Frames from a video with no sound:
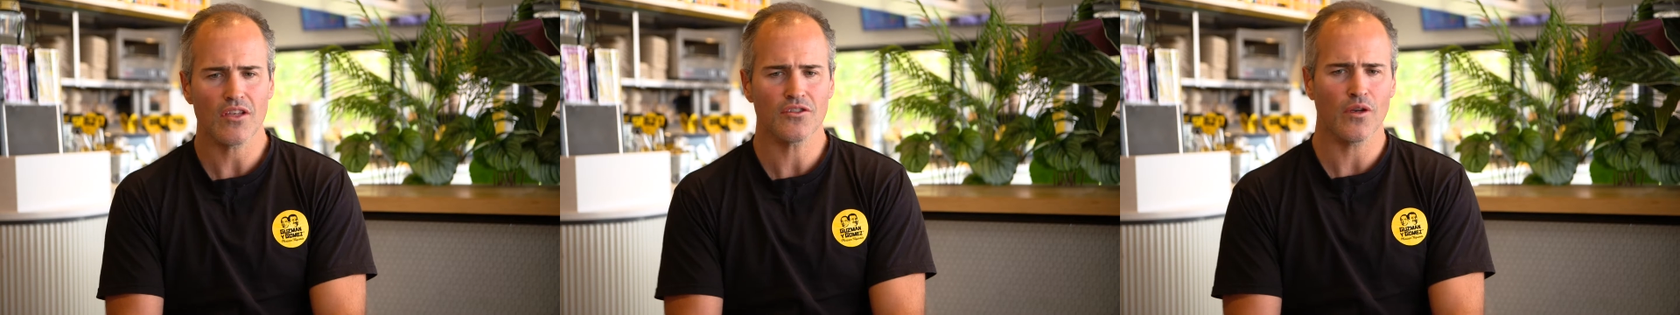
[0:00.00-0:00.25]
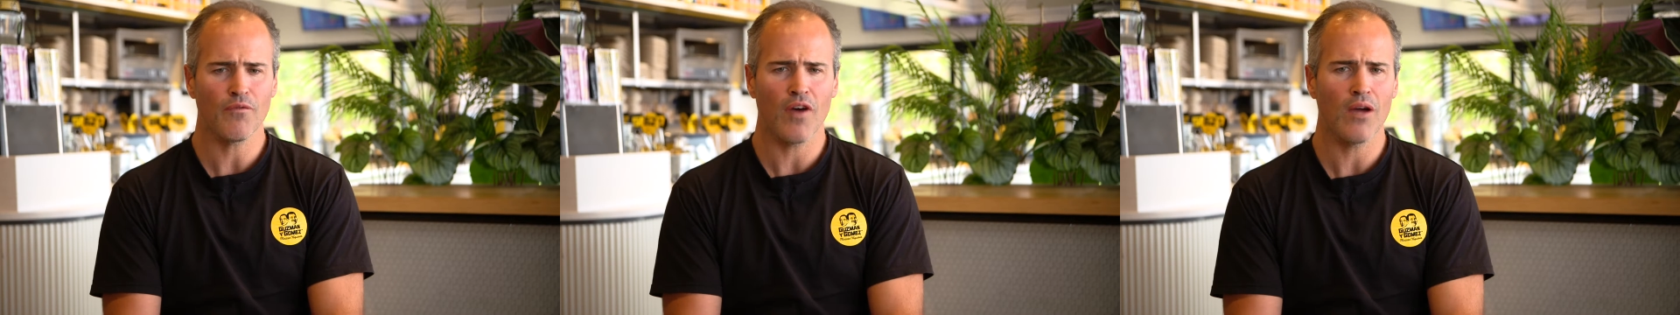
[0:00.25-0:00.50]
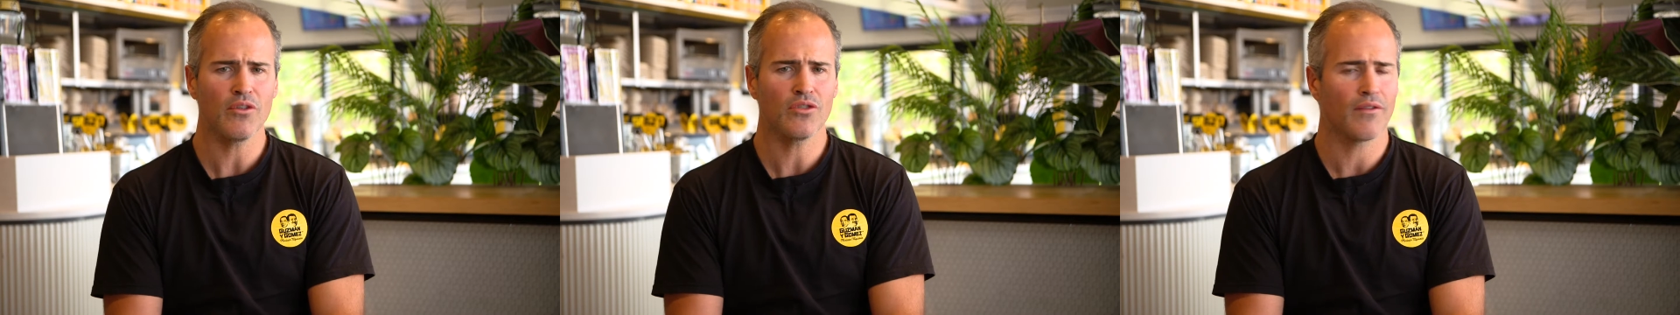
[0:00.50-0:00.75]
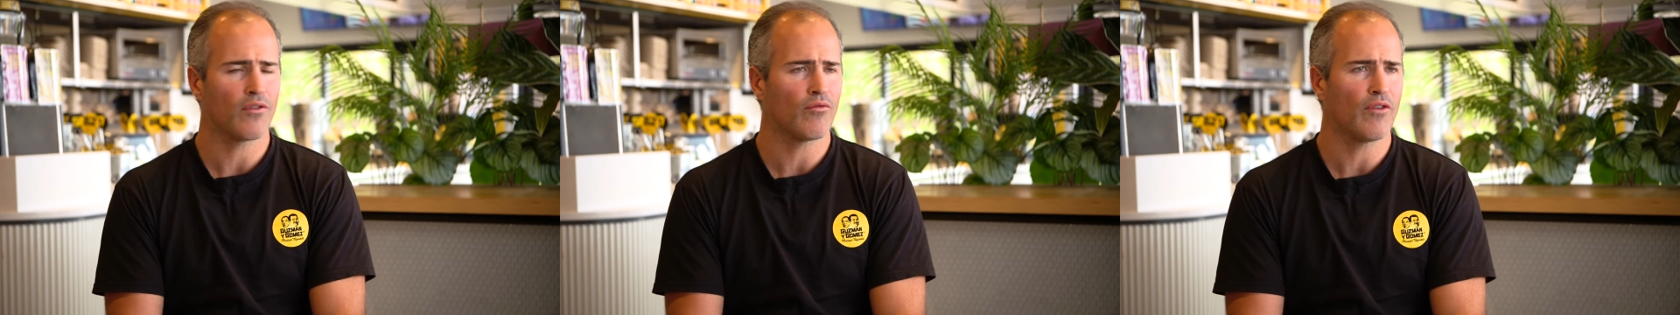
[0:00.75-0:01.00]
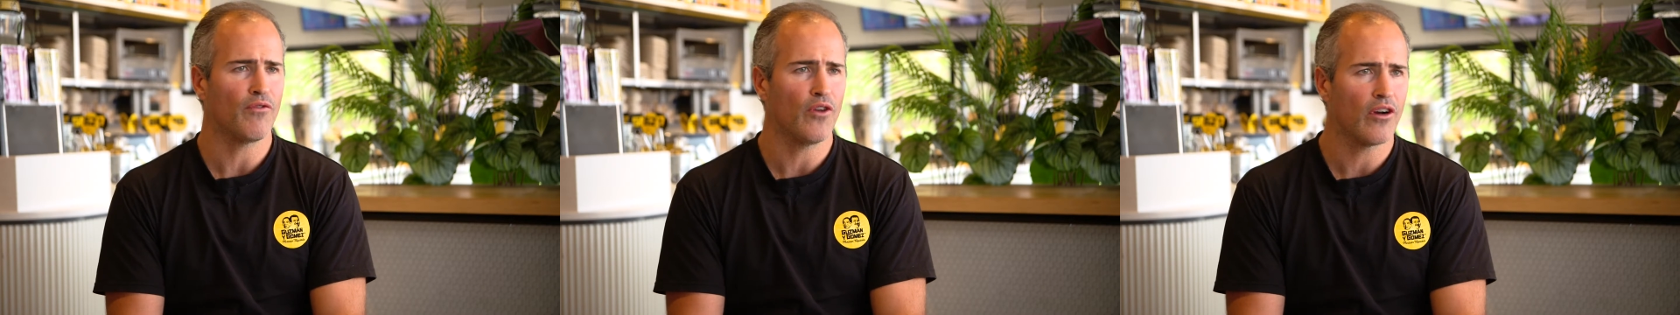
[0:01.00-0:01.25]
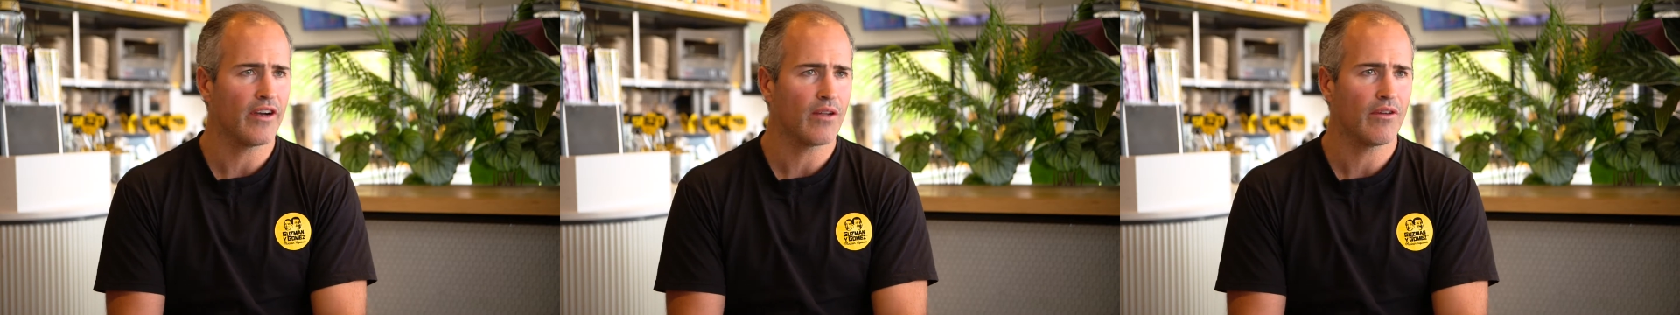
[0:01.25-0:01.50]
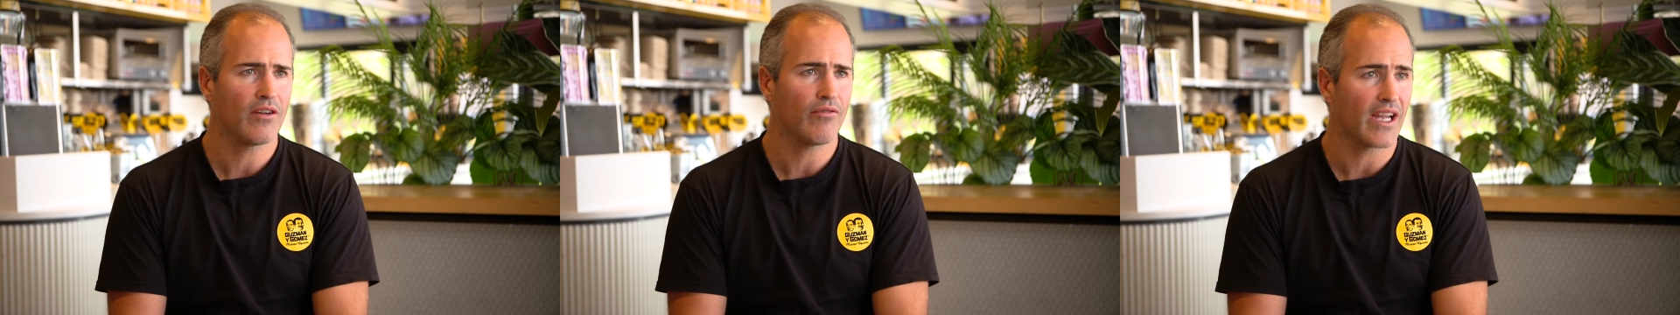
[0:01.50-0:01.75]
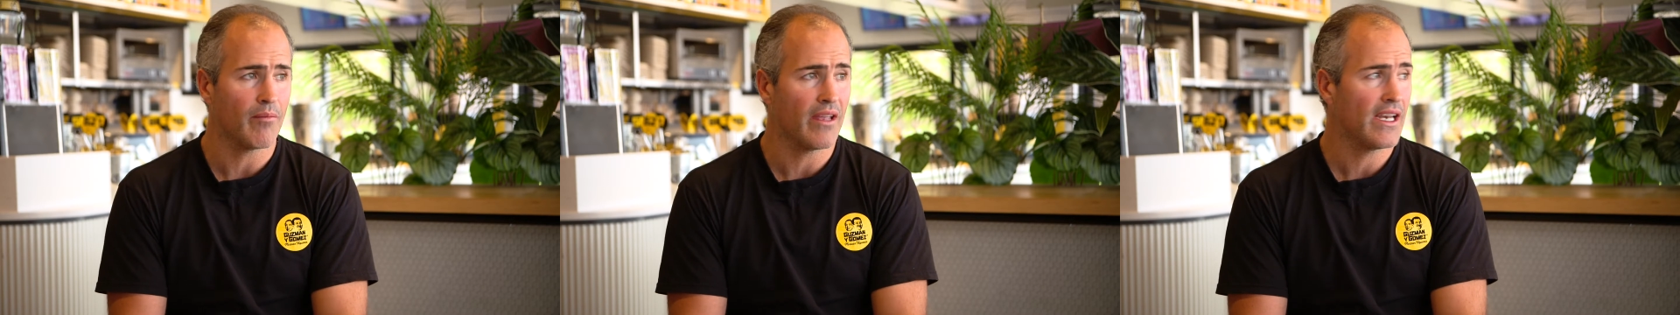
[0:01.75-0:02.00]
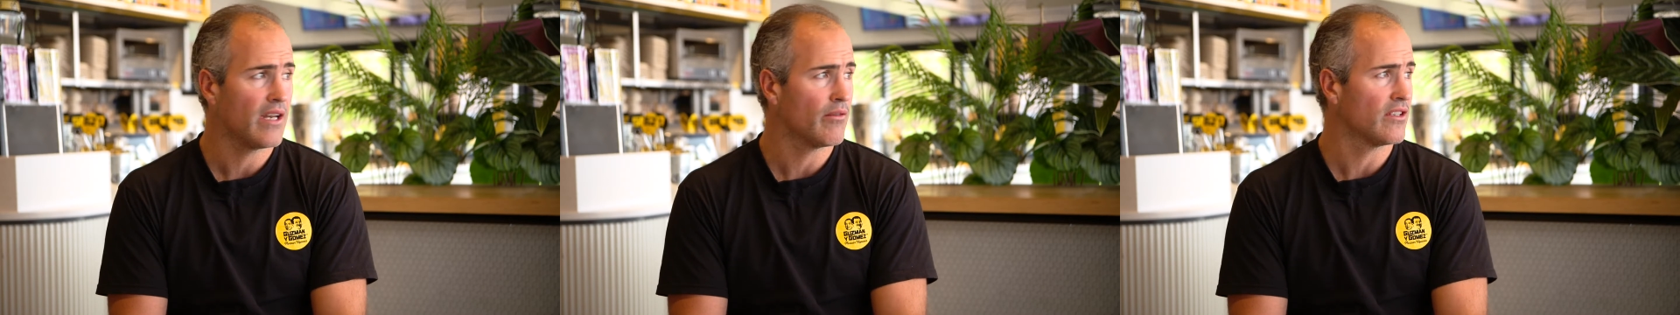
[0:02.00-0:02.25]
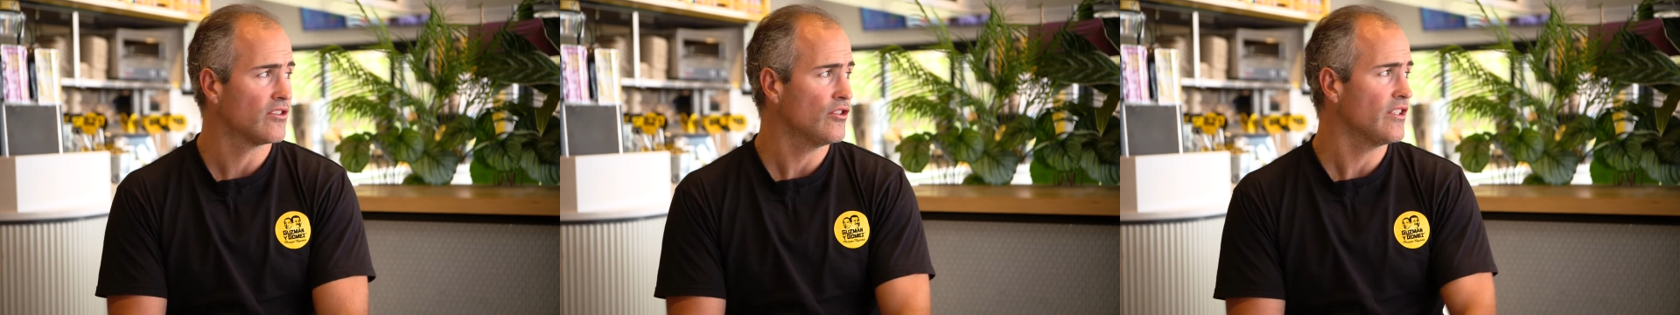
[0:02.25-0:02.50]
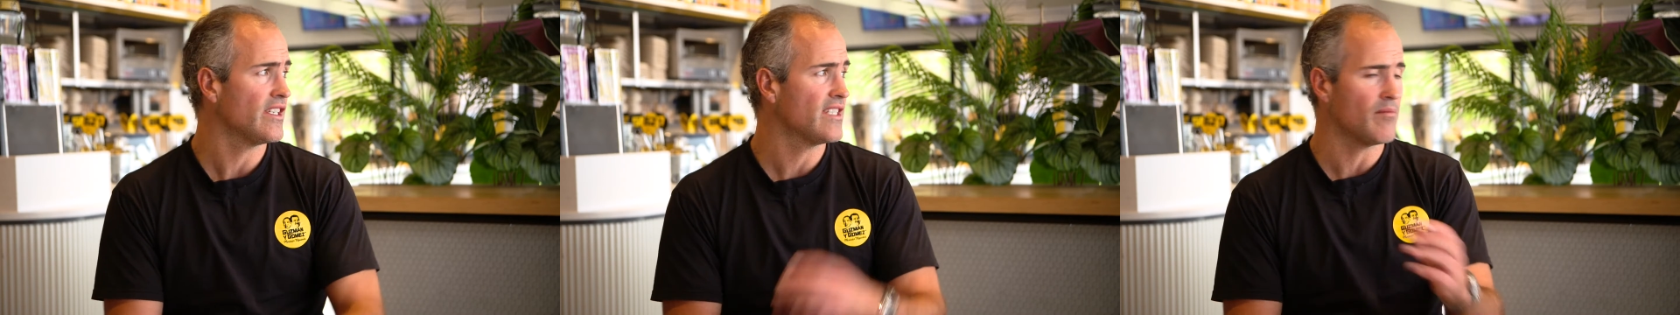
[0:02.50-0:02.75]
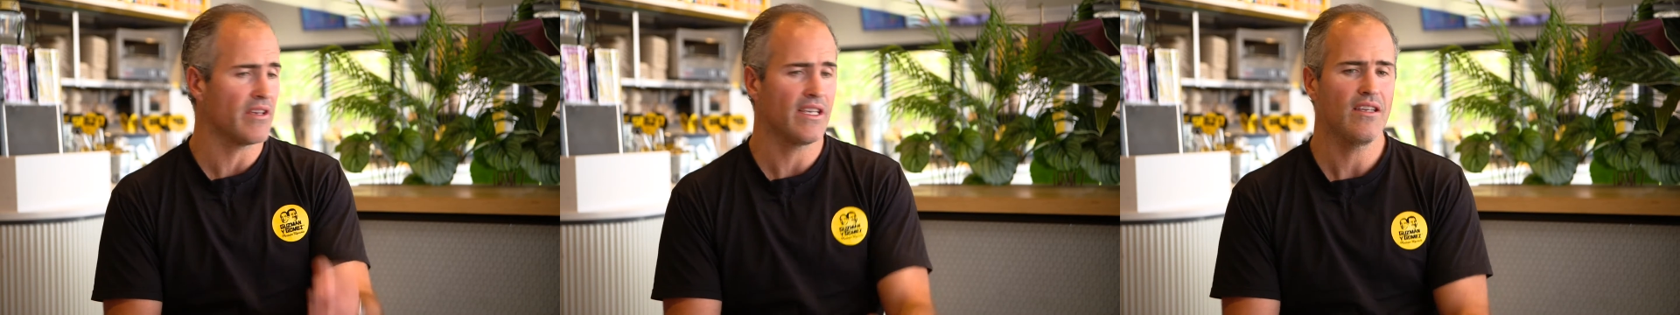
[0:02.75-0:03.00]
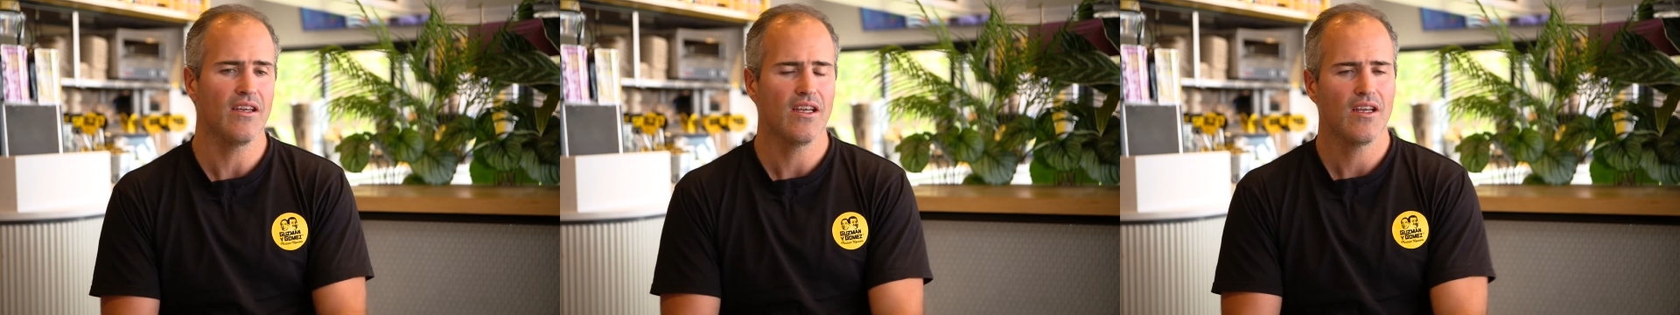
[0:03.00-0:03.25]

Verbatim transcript: so if I were to ever refer anyone, recommend anyone to DCB,